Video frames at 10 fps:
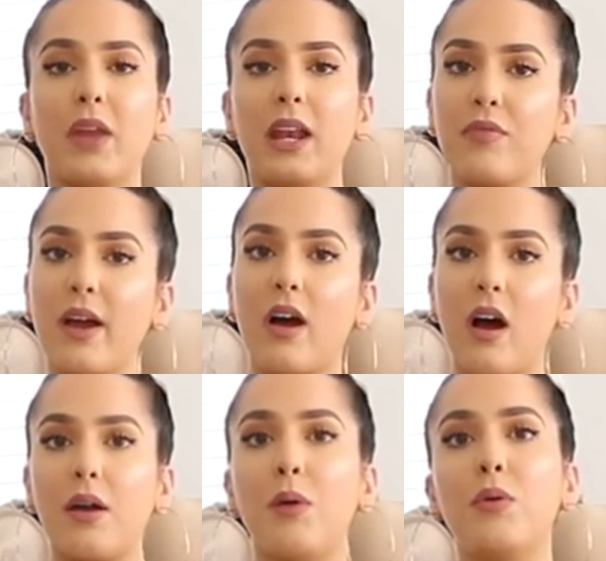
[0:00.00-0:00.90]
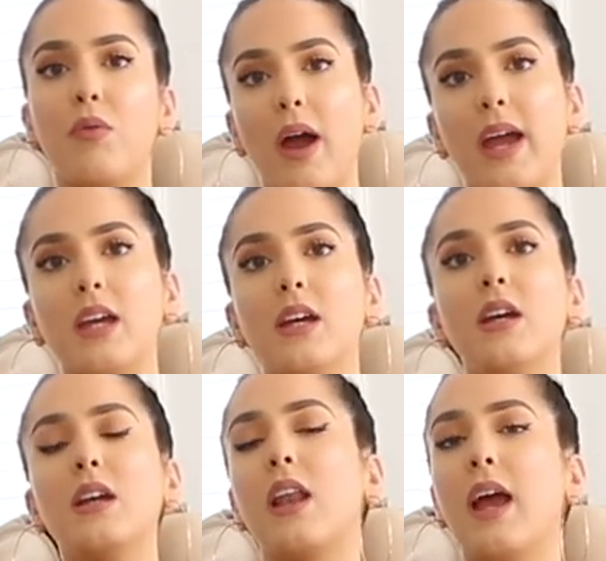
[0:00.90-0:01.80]
And if I can't, I will write,
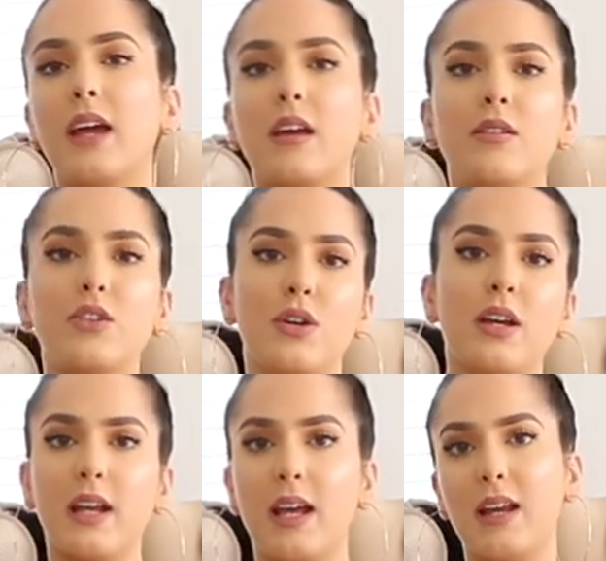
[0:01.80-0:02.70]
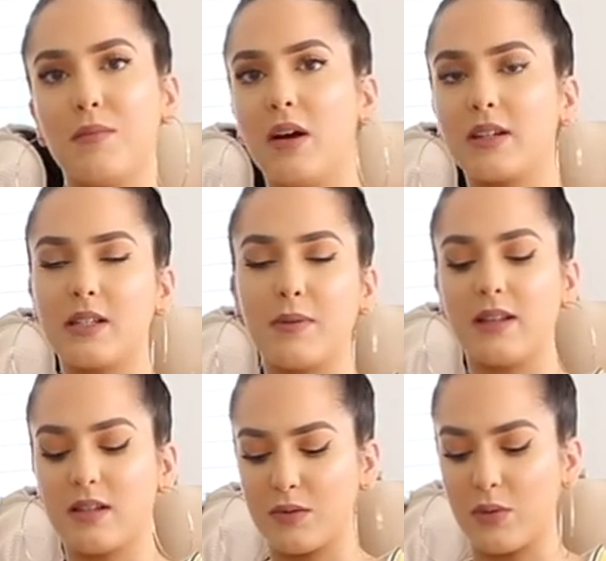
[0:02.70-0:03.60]
like, look at it in Marks and
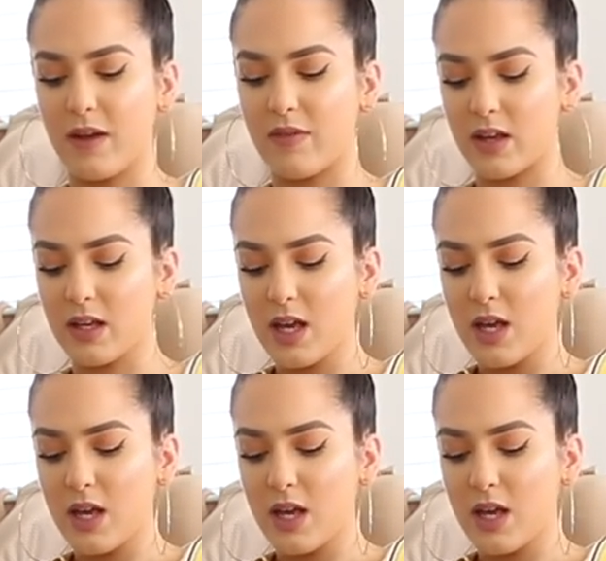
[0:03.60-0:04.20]
Spencer's or whatever.